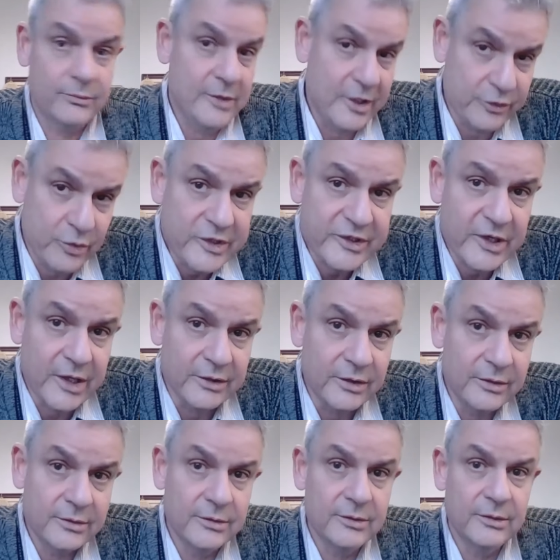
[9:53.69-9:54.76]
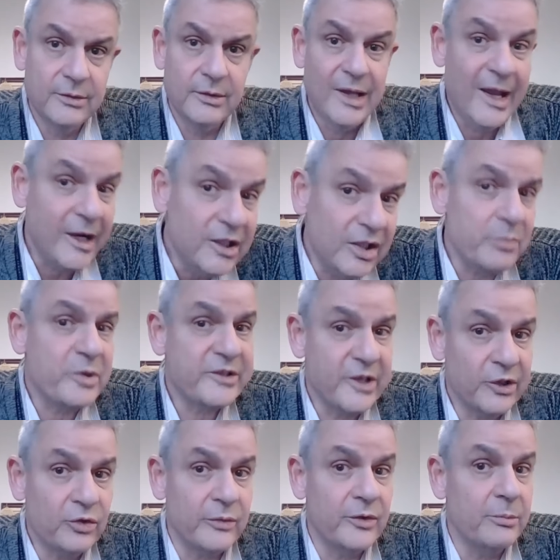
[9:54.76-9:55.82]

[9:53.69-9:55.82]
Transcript: As we said, 80% of